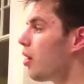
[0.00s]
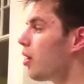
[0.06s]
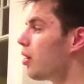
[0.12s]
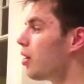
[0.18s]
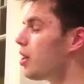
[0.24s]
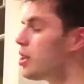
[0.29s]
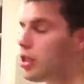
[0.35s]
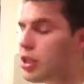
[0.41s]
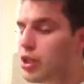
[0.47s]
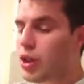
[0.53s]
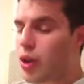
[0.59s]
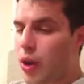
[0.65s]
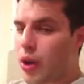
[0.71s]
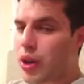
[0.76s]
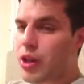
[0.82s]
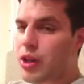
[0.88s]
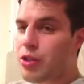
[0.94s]
this is a
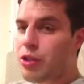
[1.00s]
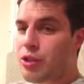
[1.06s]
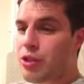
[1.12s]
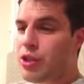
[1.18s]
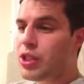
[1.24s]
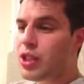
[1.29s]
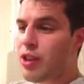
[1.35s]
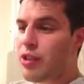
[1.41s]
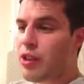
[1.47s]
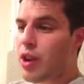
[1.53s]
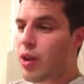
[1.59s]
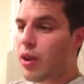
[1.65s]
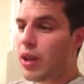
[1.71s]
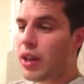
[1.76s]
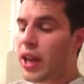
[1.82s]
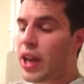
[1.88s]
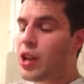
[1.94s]
guy who Chris
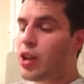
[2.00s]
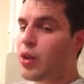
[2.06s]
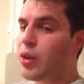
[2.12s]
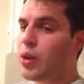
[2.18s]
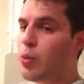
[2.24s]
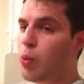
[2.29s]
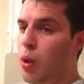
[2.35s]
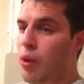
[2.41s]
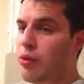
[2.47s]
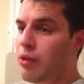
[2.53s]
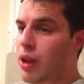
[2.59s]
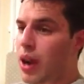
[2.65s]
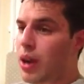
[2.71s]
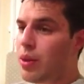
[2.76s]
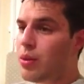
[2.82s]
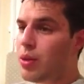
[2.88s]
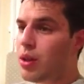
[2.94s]
Areola KO'd in one
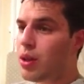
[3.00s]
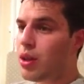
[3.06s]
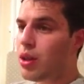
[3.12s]
round.